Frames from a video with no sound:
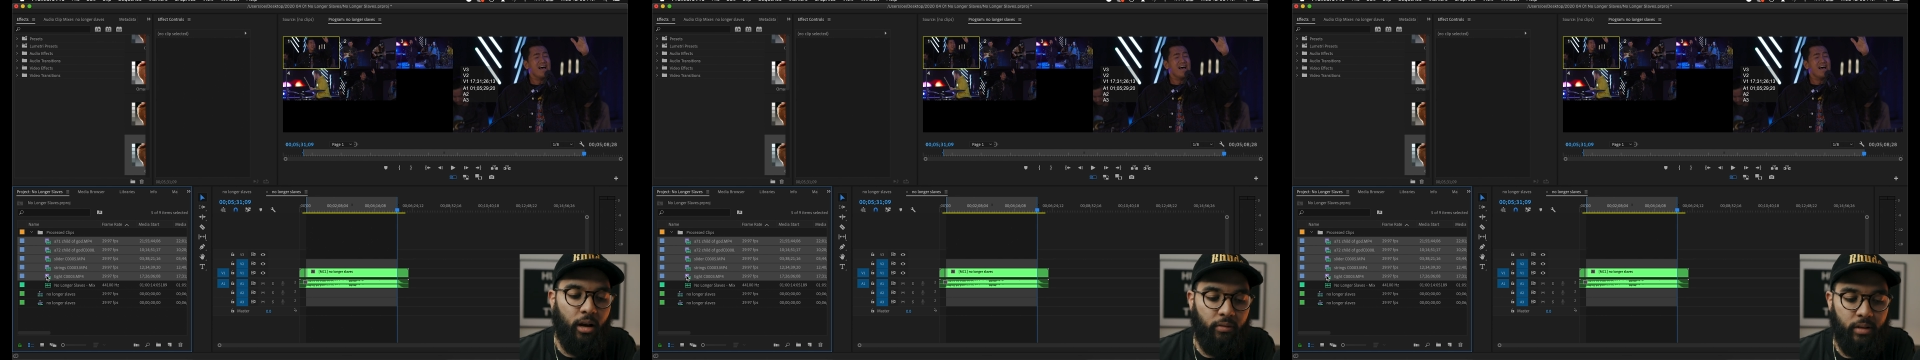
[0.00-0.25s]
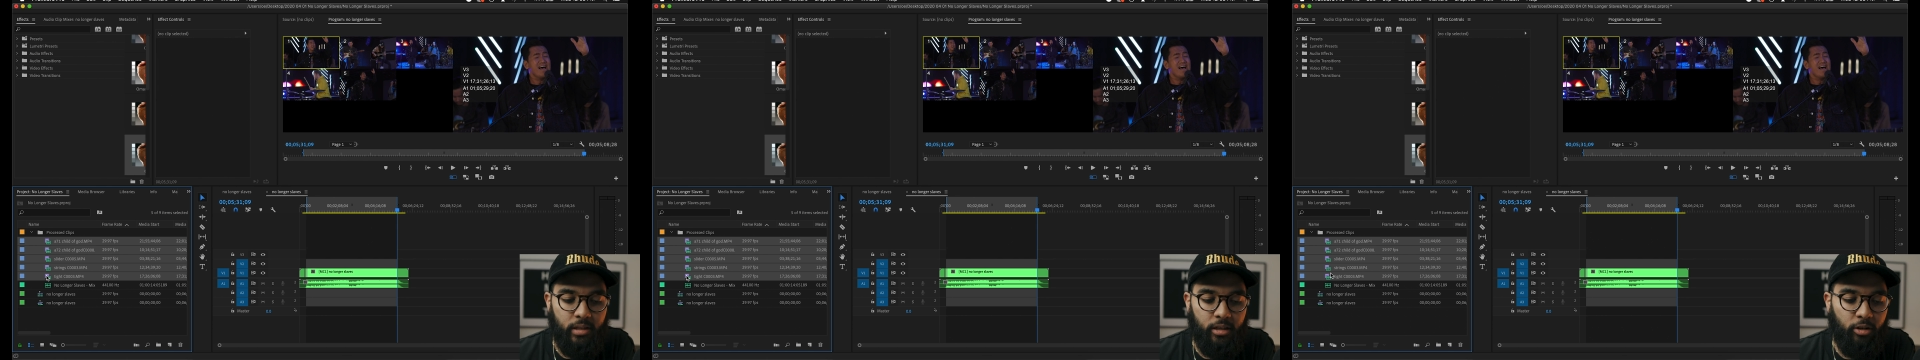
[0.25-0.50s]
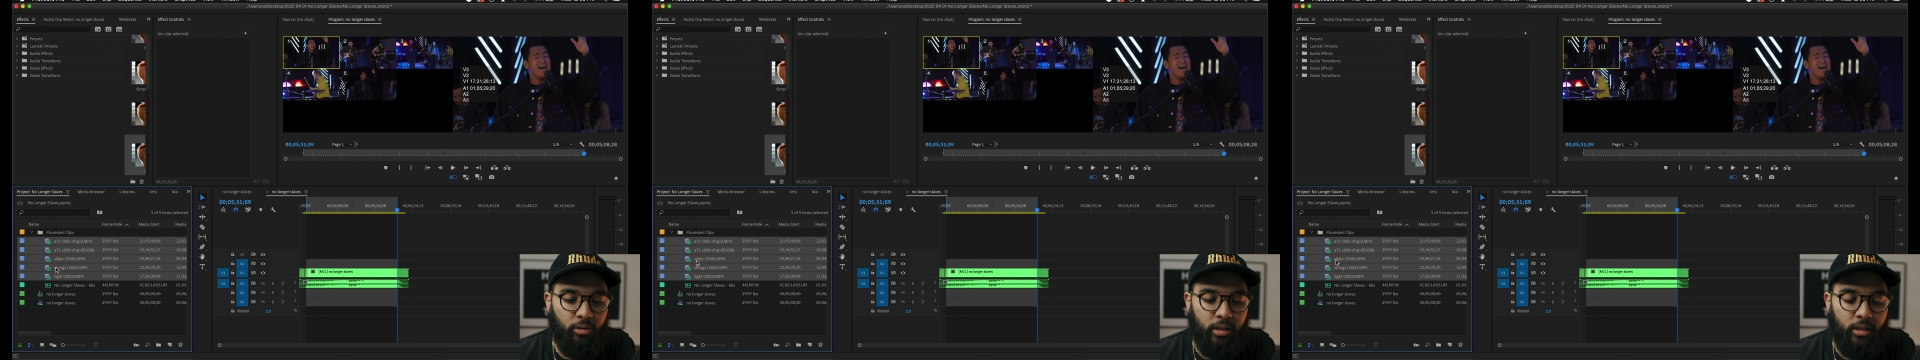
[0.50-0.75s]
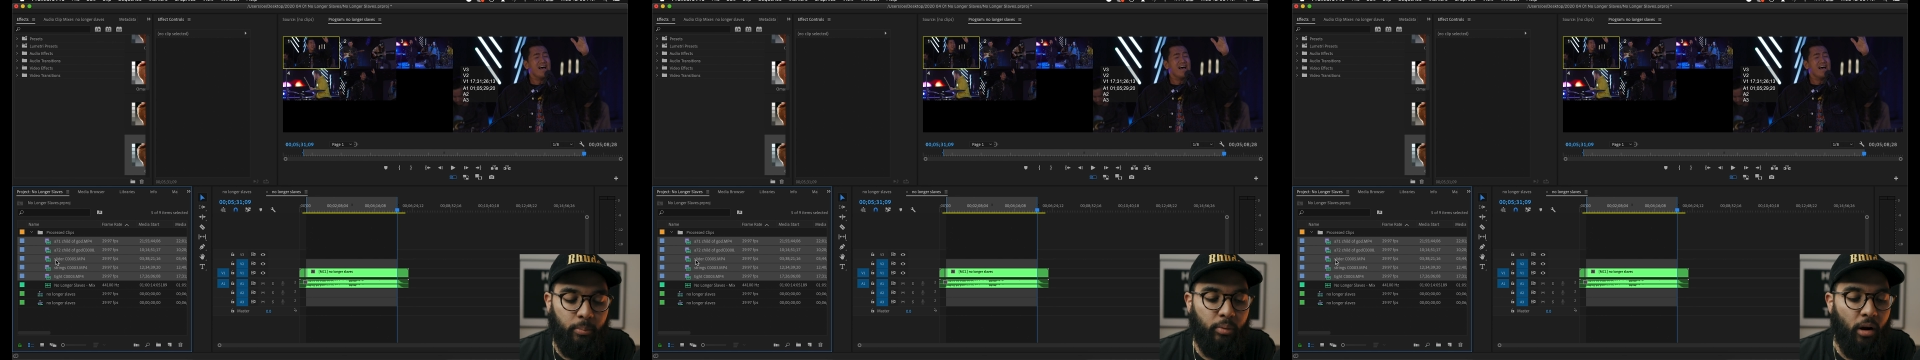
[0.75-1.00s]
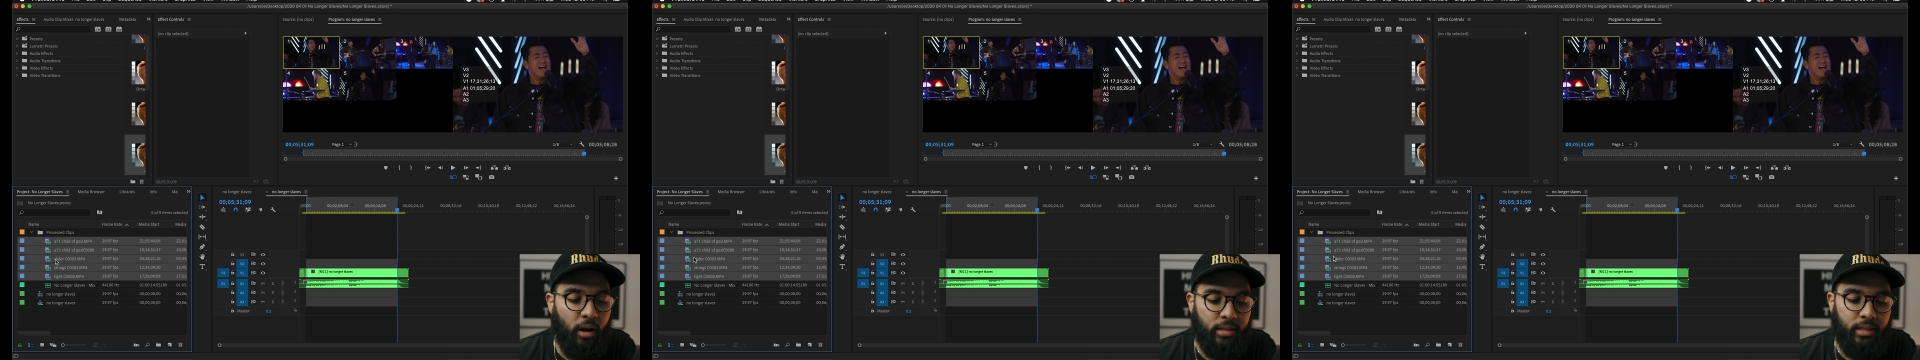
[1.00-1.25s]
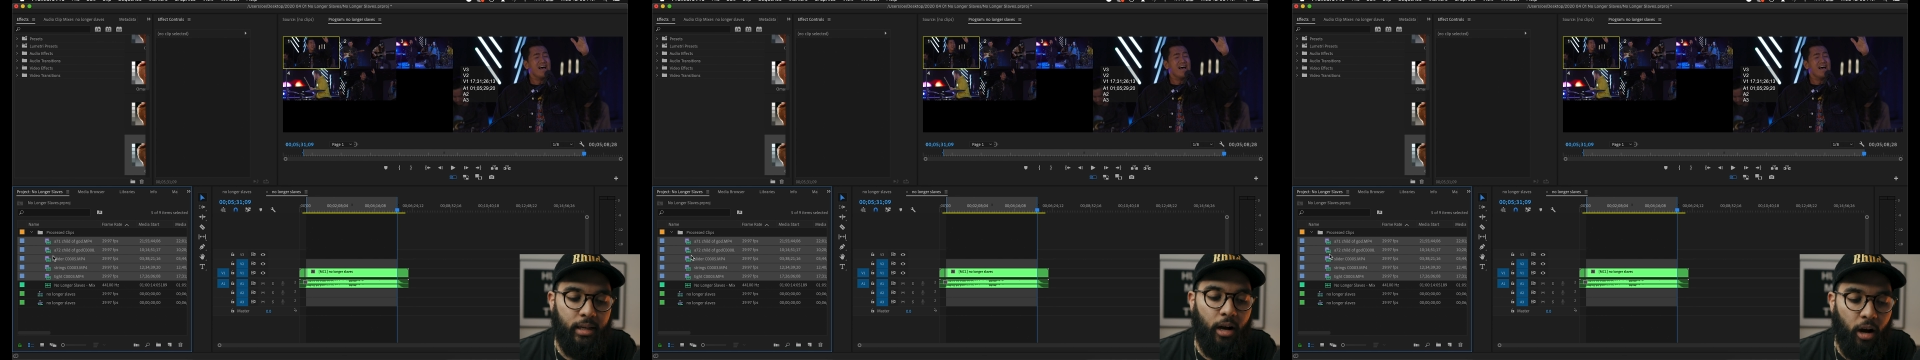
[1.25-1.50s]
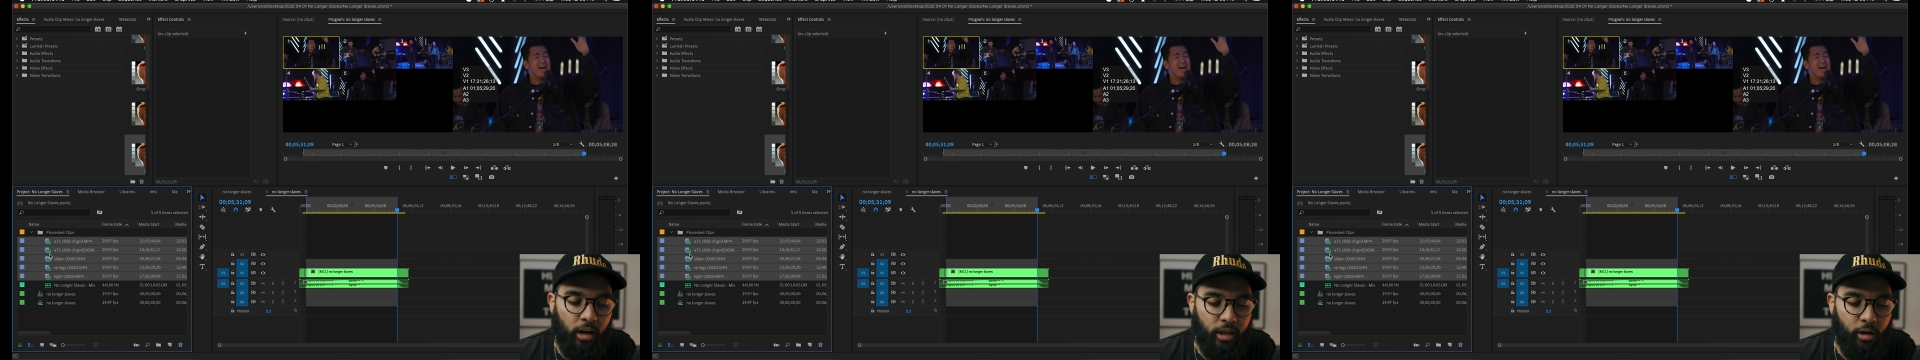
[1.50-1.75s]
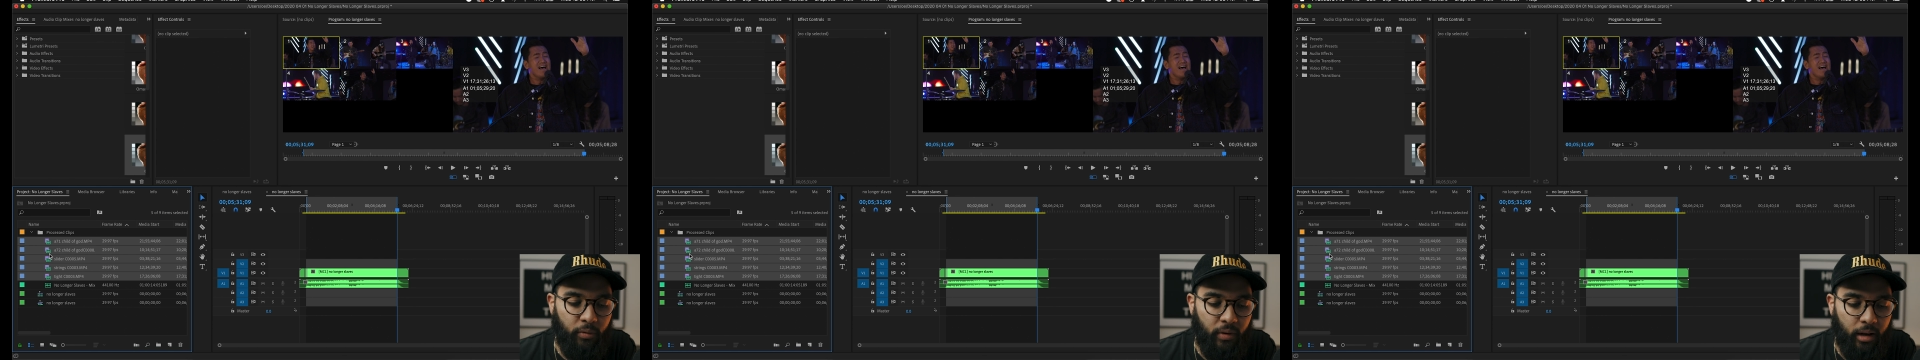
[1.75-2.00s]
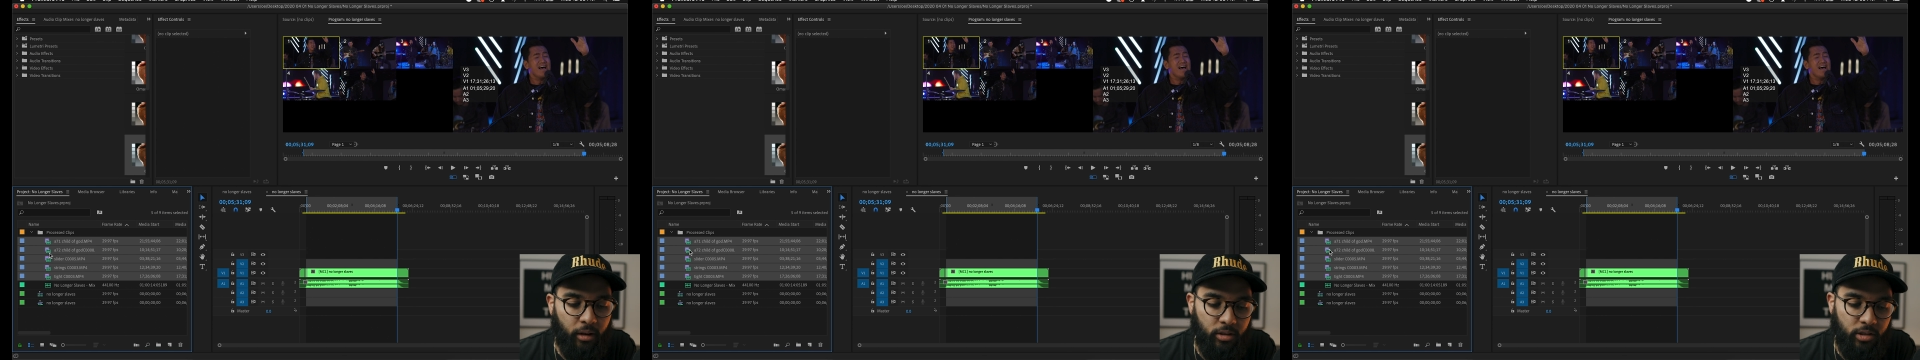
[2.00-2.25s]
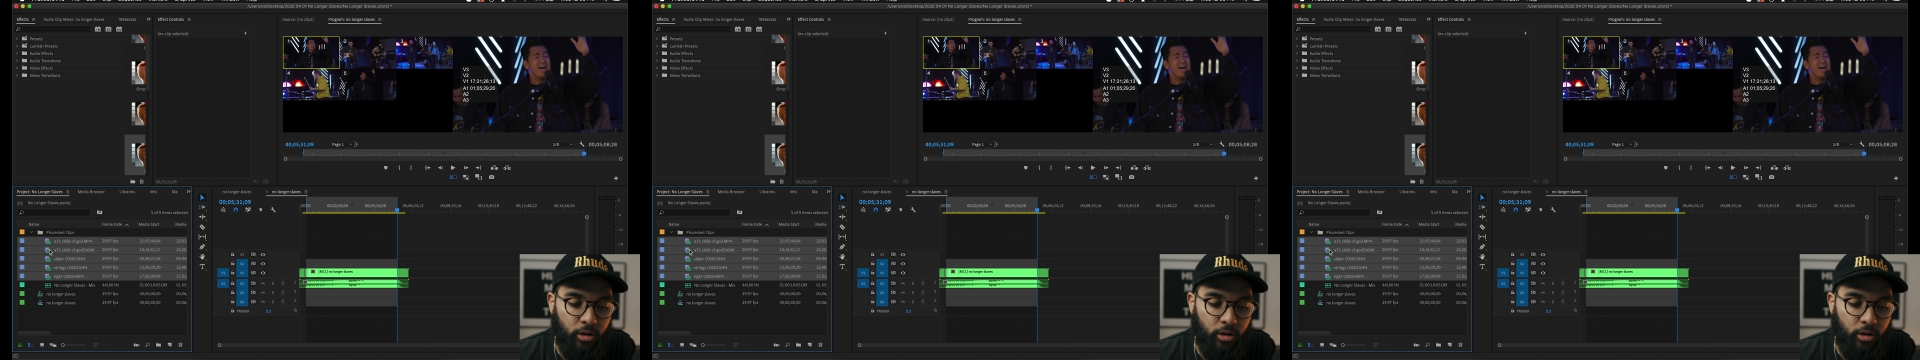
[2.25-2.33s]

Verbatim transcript: Obviously you don't need to proxy audio files.